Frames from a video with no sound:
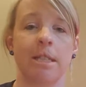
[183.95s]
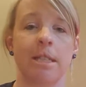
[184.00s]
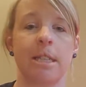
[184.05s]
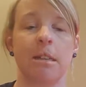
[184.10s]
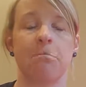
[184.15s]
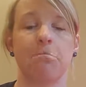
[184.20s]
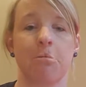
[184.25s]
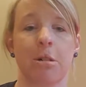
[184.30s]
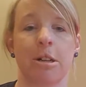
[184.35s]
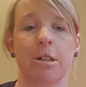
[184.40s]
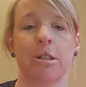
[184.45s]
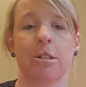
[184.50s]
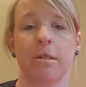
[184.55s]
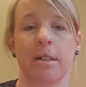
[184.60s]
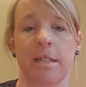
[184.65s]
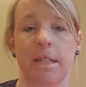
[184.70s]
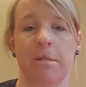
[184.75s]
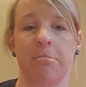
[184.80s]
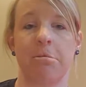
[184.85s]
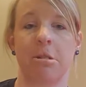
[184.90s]
deep pressure
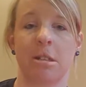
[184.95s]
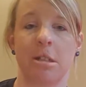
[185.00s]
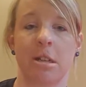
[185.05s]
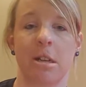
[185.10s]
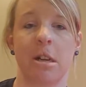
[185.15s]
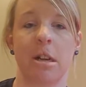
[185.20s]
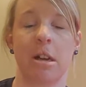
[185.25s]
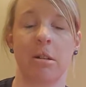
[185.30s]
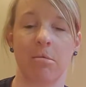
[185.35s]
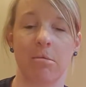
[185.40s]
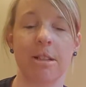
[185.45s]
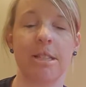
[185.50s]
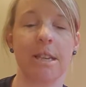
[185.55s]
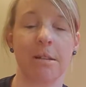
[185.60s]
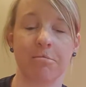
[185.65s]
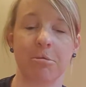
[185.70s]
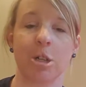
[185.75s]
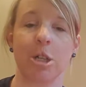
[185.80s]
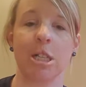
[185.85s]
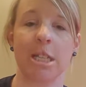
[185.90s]

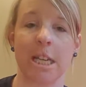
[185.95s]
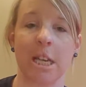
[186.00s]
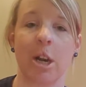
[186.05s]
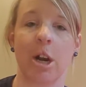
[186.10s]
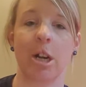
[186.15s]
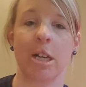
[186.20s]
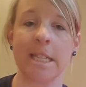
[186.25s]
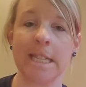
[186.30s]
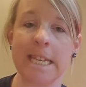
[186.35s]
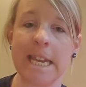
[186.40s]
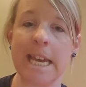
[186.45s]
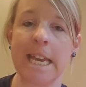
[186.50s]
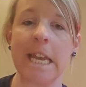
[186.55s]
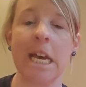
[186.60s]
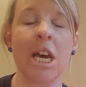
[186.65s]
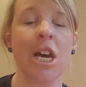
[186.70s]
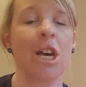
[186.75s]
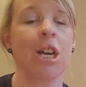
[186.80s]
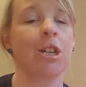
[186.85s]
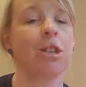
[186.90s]
receptors in our skin.
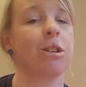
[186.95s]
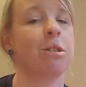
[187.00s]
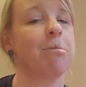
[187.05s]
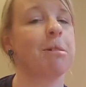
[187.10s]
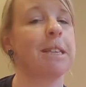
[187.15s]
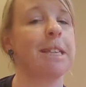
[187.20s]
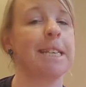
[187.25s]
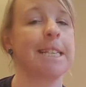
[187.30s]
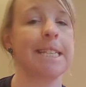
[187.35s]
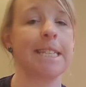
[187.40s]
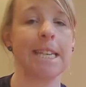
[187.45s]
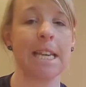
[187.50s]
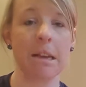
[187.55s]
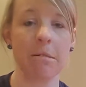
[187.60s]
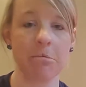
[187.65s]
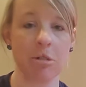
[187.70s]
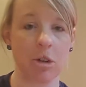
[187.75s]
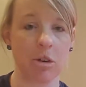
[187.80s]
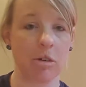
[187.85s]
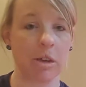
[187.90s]
So by the
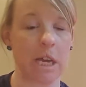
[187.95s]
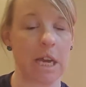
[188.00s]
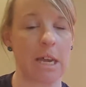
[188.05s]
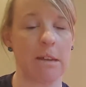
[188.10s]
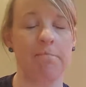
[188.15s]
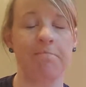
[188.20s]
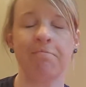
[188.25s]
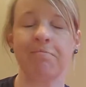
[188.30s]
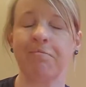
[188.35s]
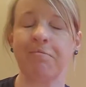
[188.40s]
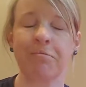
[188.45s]
same token,